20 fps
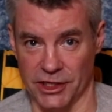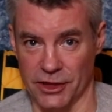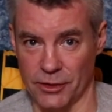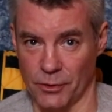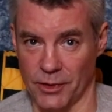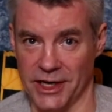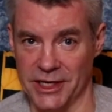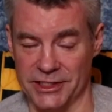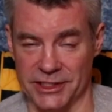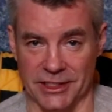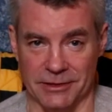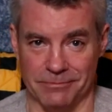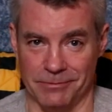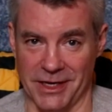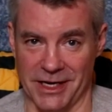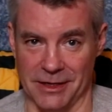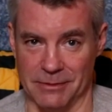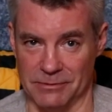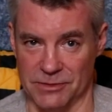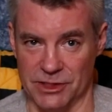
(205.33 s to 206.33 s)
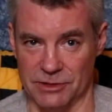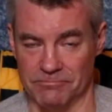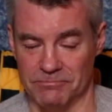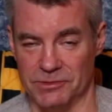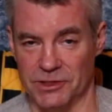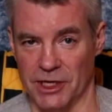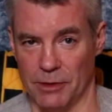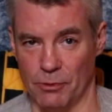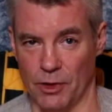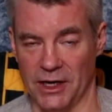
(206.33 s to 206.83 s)
Otherwise, it becomes
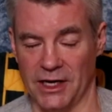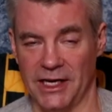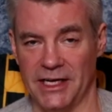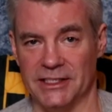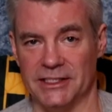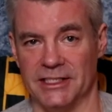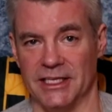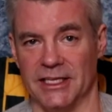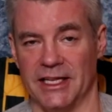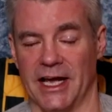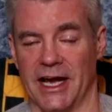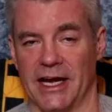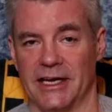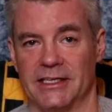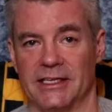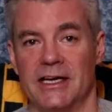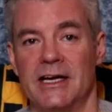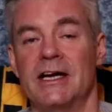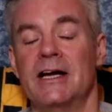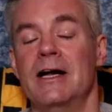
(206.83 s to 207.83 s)
somewhat less than that.